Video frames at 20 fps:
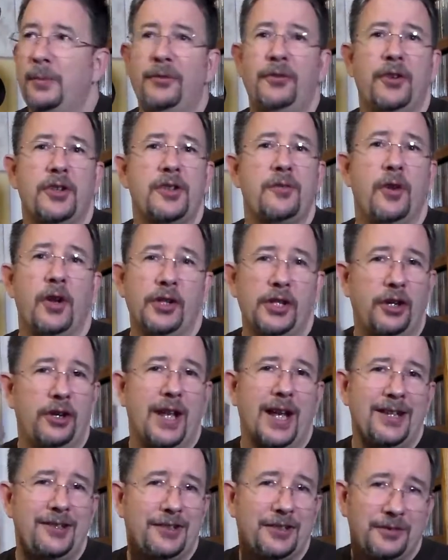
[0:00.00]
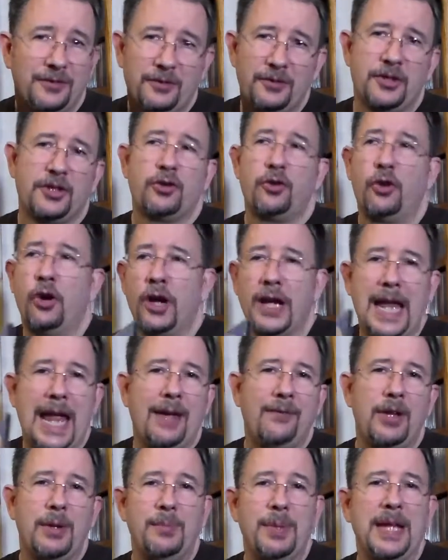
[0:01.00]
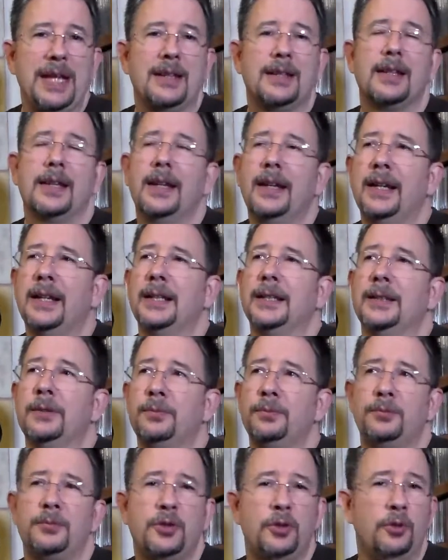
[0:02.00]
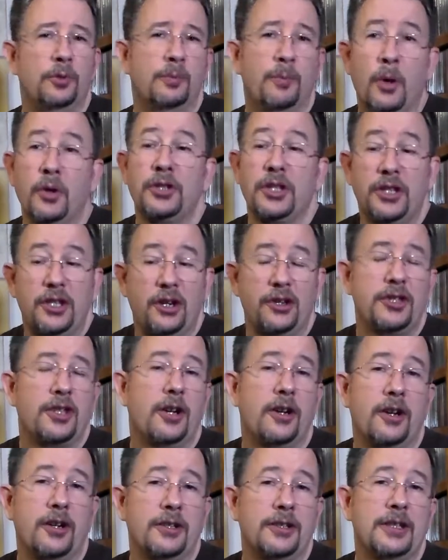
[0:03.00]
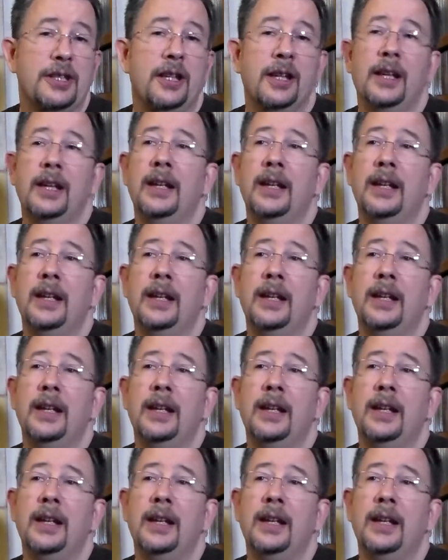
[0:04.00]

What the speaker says: first of all, their nice, strong, heavy beat to most of their songs.